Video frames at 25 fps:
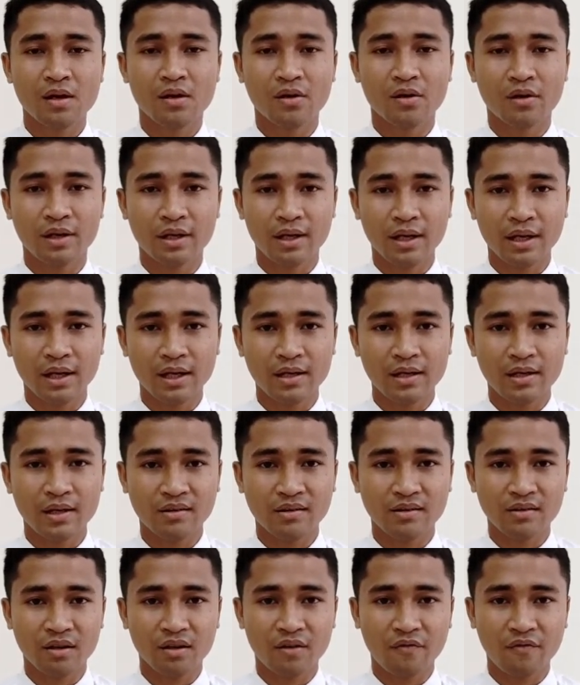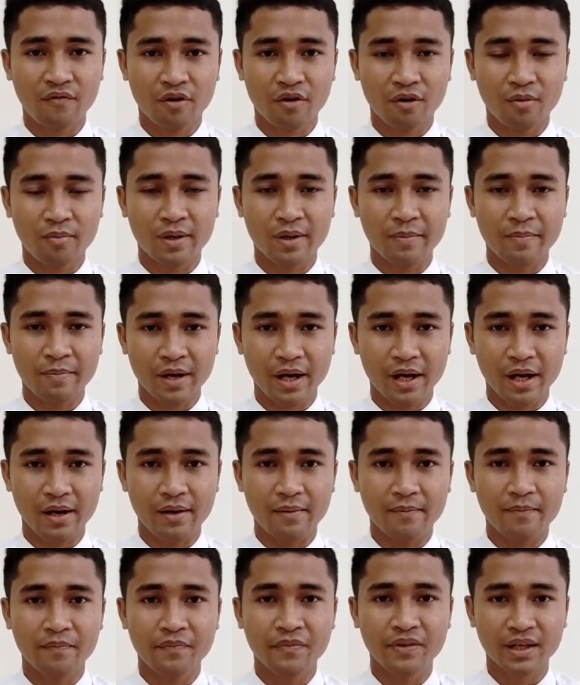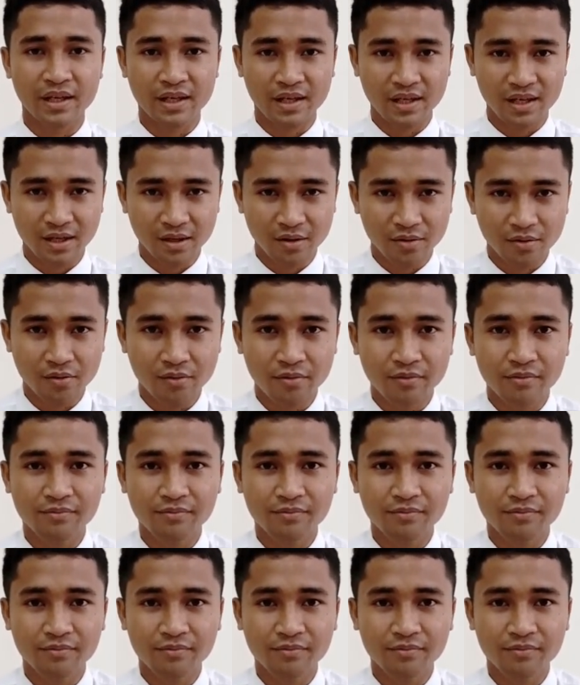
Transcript: Okay, that's all from my part. Thank you.